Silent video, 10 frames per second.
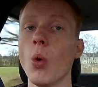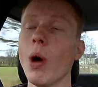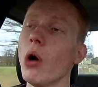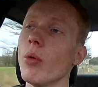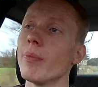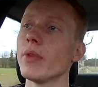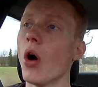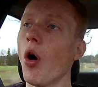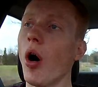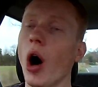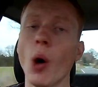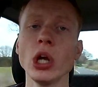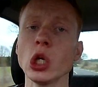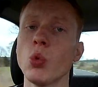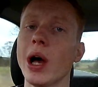Well, I
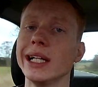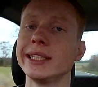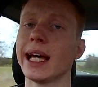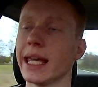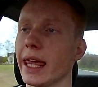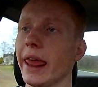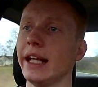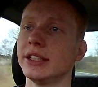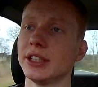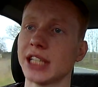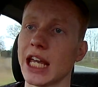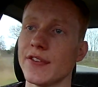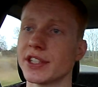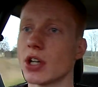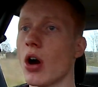wouldn't quite say it's the
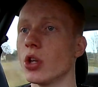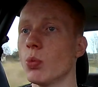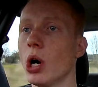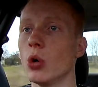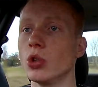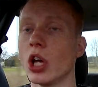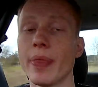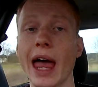safest car in the world,